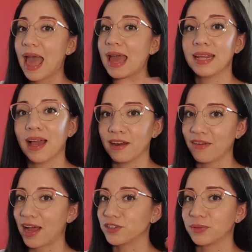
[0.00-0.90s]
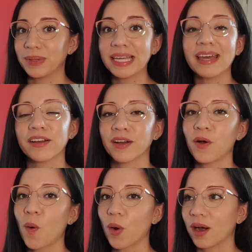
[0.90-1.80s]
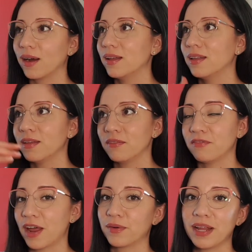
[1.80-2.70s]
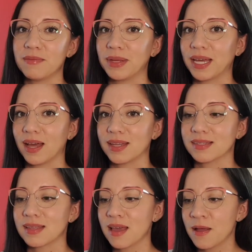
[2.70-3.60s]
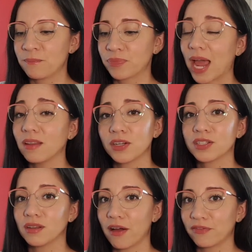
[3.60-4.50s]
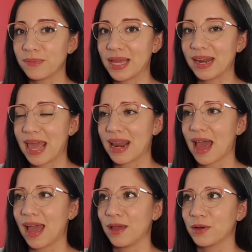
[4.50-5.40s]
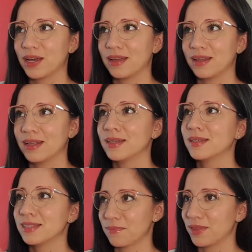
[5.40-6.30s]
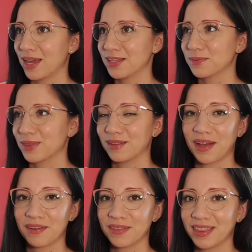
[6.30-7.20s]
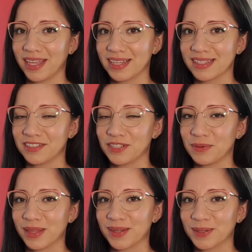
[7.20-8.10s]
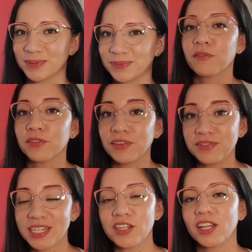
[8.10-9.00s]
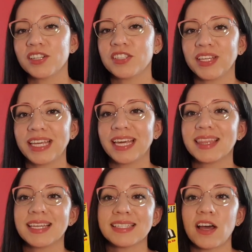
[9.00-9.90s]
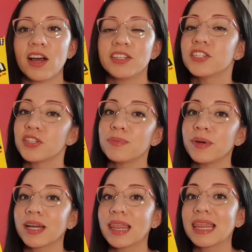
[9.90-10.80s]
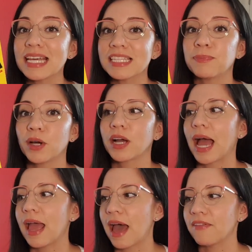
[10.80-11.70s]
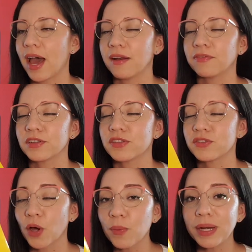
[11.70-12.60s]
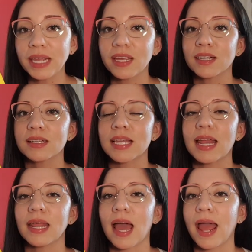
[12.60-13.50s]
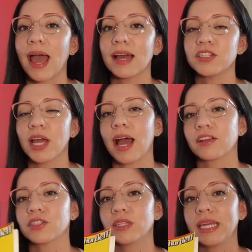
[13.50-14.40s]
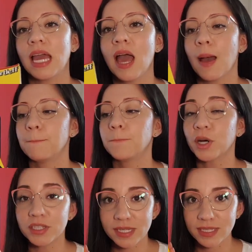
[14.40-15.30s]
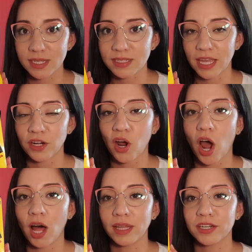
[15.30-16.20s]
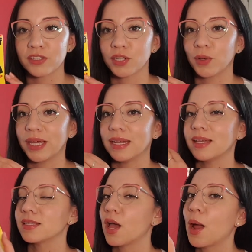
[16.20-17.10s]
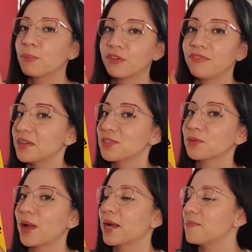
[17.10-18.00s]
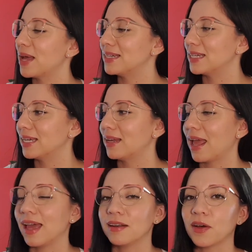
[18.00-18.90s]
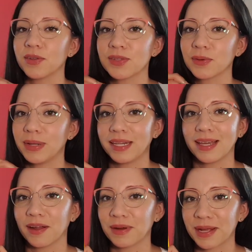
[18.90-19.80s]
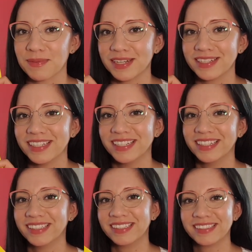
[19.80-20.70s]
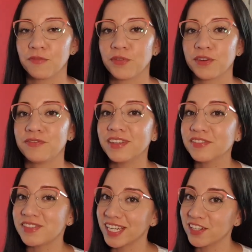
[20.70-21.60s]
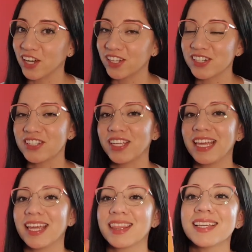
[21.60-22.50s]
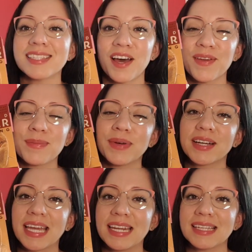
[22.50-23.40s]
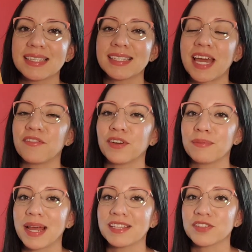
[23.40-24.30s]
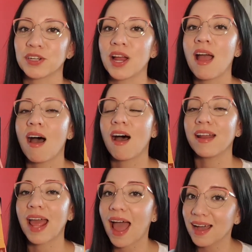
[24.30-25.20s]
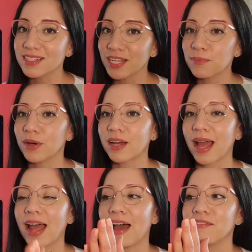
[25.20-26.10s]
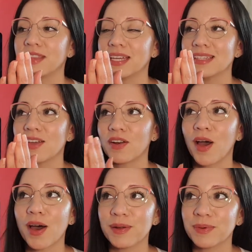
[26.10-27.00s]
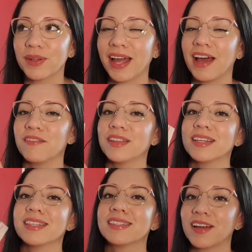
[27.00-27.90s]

any kind of actor, beginner or veteran, because I learned a lot from it and I could sympathize with a lot of the things that she went through. For fifteen dollars, you can get this audition book. This book I have had for so many years, and I had to actually purchased this in college, so it is professor recommended and also Belgica recommended. For fifteen dollars, you can get this other book. It is the Sanford Meisner on acting book. I have this on Audible. I have this